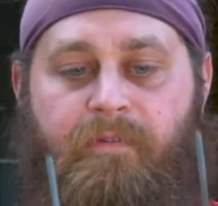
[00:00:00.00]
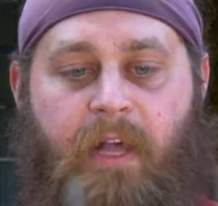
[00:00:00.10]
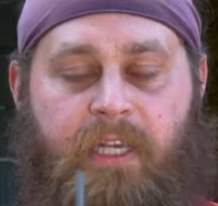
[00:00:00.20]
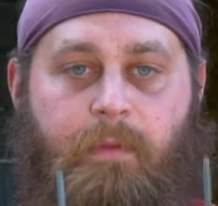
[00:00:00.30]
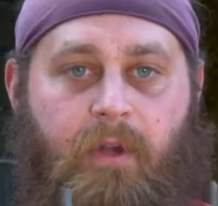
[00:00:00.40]

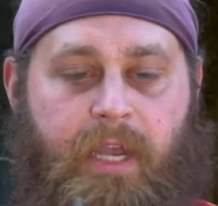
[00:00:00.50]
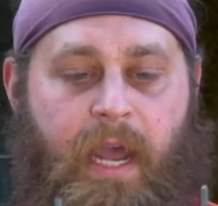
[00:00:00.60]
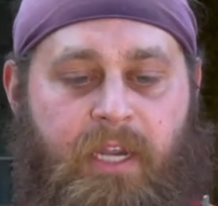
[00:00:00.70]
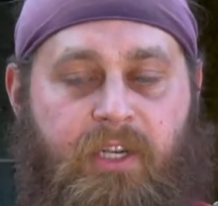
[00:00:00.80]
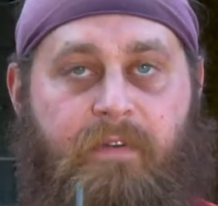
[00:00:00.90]
flexible
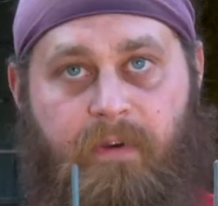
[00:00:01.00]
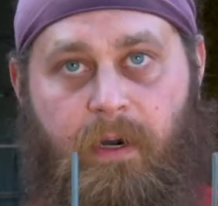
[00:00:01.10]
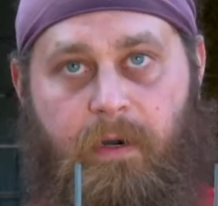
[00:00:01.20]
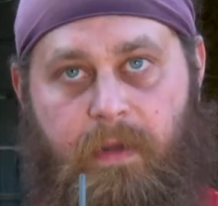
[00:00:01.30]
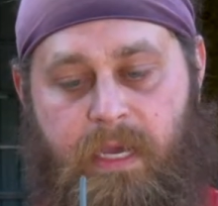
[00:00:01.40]
connection
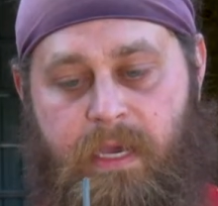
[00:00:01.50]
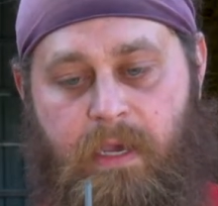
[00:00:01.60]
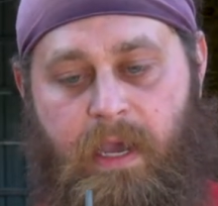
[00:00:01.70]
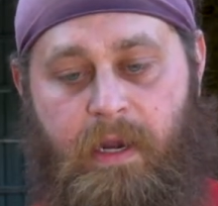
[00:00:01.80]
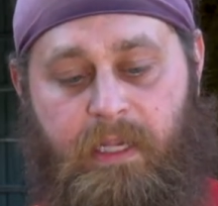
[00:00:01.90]
for
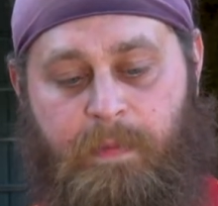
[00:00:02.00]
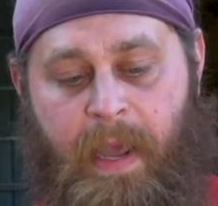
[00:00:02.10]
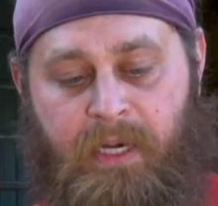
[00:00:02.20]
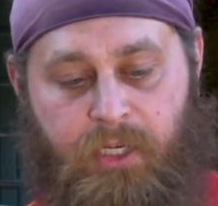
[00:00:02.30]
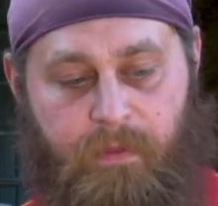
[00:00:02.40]
heat and
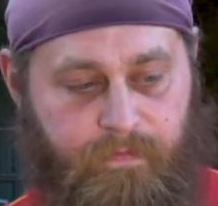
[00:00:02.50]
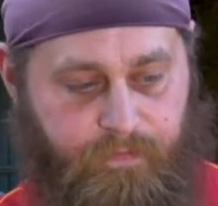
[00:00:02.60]
expansion.